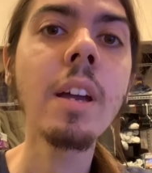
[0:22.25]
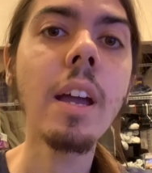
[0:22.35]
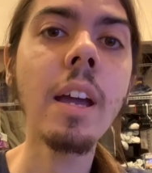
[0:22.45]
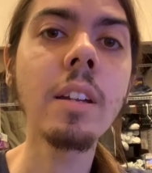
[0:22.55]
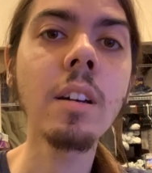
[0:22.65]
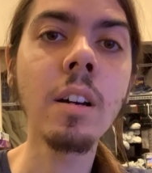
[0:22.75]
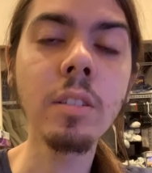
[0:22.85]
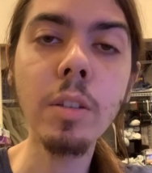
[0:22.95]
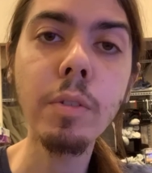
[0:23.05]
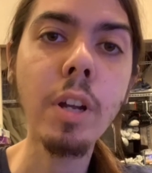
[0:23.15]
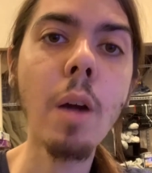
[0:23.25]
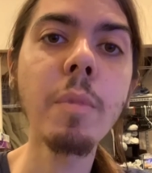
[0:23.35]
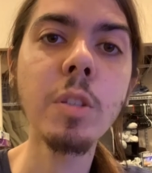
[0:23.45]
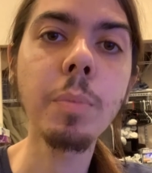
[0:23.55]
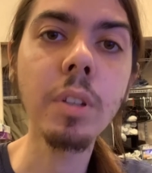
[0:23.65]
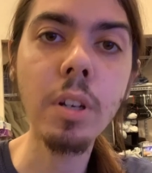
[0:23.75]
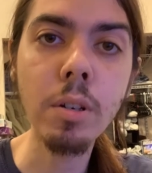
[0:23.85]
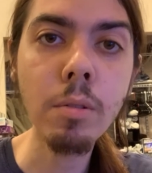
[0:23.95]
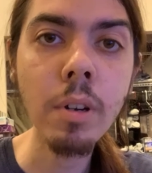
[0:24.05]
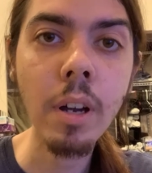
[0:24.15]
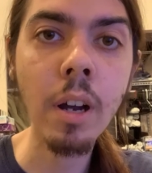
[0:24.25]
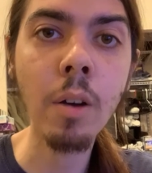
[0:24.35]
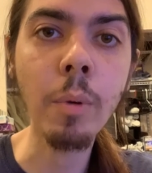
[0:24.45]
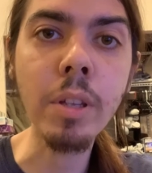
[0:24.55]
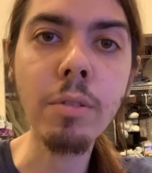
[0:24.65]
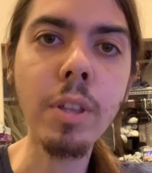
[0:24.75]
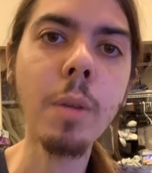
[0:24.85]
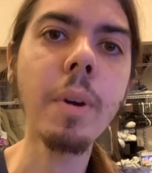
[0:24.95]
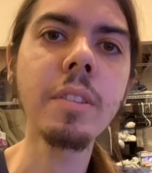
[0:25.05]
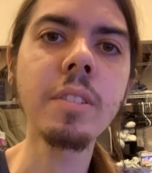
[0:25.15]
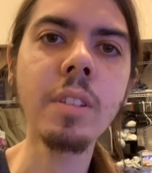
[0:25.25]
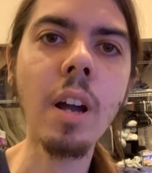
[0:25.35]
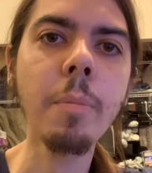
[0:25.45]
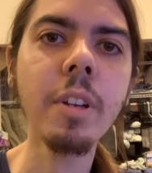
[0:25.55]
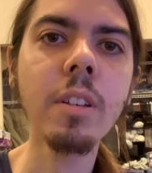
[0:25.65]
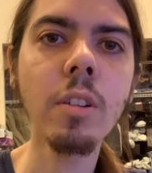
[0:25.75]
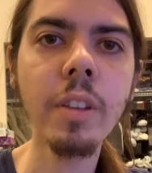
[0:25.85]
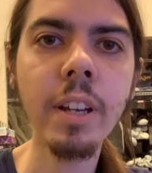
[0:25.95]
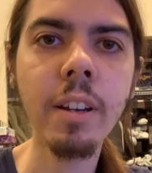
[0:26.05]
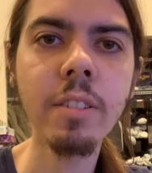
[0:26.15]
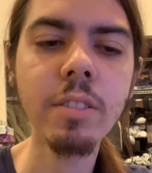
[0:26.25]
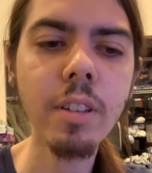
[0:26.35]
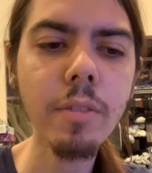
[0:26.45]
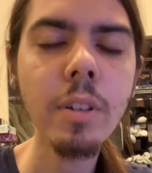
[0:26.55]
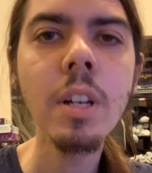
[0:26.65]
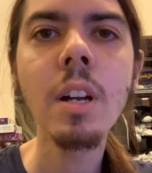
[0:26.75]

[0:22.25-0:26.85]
and leave your comments below what you think about this topic and all that kind of stuff.